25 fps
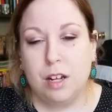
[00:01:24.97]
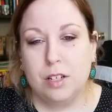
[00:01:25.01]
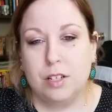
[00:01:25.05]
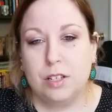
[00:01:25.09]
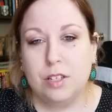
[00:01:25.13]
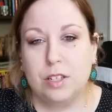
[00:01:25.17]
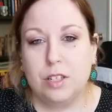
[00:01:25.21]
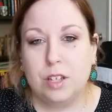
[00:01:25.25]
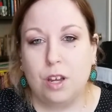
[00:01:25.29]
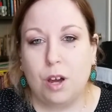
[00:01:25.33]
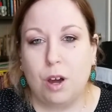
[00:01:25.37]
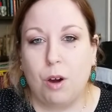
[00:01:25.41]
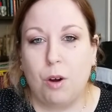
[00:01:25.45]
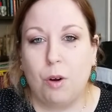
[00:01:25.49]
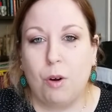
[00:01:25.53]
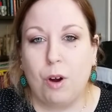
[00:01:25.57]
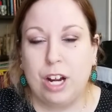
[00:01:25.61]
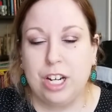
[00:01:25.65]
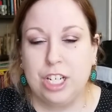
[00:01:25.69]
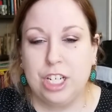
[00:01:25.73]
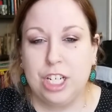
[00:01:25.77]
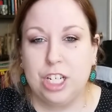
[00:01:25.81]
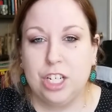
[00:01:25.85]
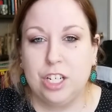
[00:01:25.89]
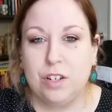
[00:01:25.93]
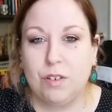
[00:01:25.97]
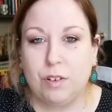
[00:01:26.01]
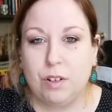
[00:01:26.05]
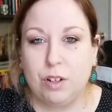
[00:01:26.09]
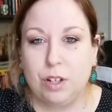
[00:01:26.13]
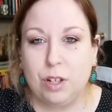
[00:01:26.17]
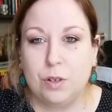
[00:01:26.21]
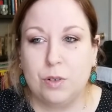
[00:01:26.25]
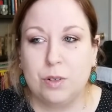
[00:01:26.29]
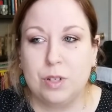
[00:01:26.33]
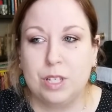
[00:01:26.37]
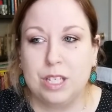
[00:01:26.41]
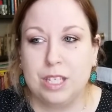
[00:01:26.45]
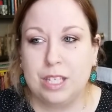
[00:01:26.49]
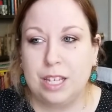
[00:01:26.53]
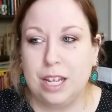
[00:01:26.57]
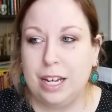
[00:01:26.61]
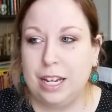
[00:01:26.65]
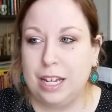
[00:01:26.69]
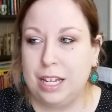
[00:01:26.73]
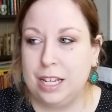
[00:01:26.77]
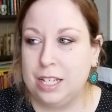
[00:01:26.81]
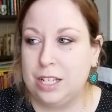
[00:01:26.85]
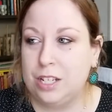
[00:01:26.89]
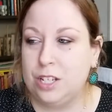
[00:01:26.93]
So a change of clothes that
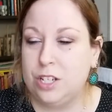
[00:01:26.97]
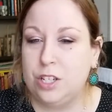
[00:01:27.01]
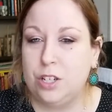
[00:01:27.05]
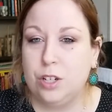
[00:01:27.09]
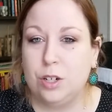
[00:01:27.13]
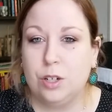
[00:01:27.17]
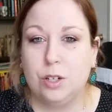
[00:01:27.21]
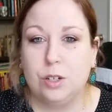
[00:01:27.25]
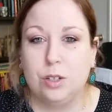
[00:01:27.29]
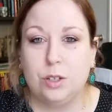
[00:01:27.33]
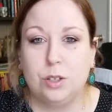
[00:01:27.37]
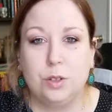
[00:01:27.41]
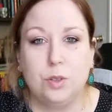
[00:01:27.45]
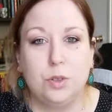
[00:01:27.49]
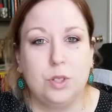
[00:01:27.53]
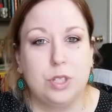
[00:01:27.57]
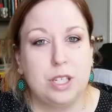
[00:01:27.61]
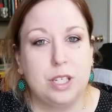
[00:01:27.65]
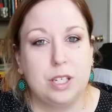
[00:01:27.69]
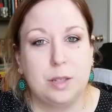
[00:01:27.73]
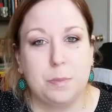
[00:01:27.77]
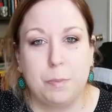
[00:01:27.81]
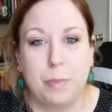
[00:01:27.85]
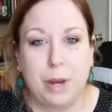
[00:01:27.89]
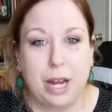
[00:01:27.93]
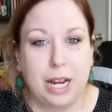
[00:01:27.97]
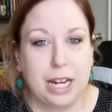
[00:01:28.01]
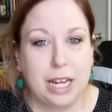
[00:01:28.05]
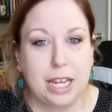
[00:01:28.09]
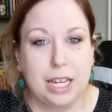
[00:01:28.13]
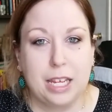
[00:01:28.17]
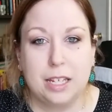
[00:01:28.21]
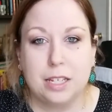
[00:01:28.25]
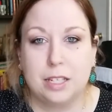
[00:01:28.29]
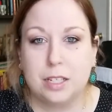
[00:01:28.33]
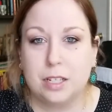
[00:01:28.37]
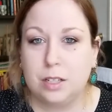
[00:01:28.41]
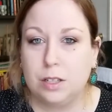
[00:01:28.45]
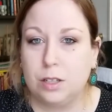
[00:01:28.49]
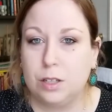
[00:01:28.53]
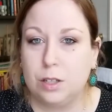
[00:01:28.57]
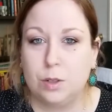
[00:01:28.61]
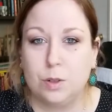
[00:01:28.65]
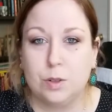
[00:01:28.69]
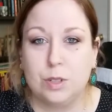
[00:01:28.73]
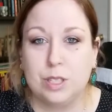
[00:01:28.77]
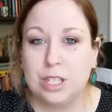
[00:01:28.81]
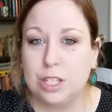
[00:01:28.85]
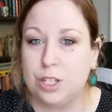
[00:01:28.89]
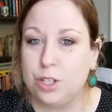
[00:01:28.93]
is your loosest, baggiest
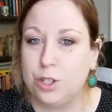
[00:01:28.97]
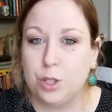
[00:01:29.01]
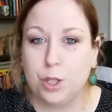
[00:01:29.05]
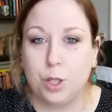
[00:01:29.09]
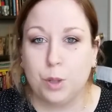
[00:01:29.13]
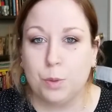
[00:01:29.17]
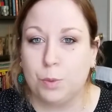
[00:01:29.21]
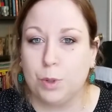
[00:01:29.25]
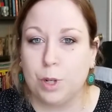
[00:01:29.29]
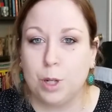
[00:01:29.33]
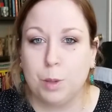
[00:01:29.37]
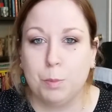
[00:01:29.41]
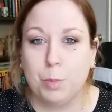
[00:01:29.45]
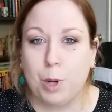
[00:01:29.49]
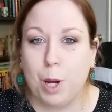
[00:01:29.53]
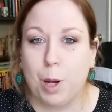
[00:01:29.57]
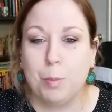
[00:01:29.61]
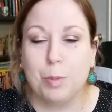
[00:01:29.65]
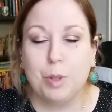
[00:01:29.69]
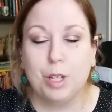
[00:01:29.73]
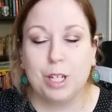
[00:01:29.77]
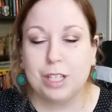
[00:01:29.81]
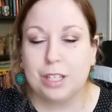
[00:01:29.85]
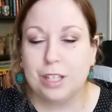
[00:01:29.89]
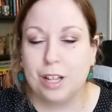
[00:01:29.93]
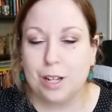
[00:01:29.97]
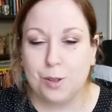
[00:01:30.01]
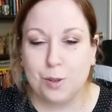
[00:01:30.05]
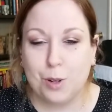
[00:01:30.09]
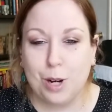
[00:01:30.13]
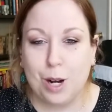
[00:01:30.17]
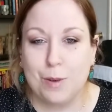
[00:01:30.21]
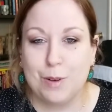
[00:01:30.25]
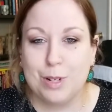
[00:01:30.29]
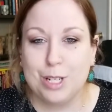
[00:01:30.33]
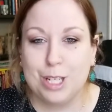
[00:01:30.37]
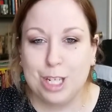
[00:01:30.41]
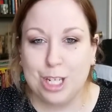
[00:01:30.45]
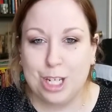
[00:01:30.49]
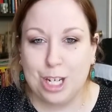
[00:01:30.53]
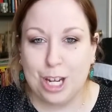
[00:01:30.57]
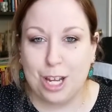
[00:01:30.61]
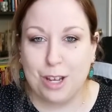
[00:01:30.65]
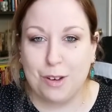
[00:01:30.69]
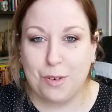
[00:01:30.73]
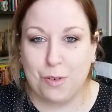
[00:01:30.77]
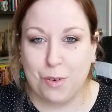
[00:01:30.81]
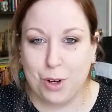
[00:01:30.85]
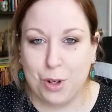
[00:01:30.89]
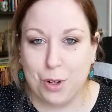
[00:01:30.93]
clothes that you can wear in public, that's what I would
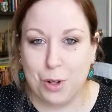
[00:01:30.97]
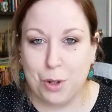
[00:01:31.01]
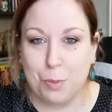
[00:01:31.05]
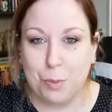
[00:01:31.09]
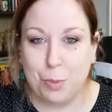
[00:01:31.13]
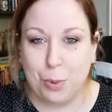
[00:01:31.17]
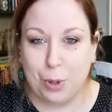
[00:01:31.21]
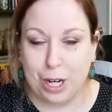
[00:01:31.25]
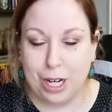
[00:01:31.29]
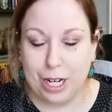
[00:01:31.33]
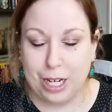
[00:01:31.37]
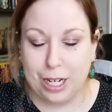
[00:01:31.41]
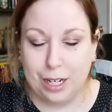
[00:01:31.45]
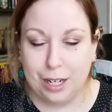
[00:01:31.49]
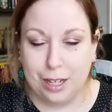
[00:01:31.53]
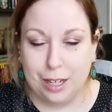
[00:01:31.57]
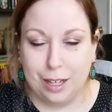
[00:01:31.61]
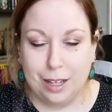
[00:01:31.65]
suggest for you to bring.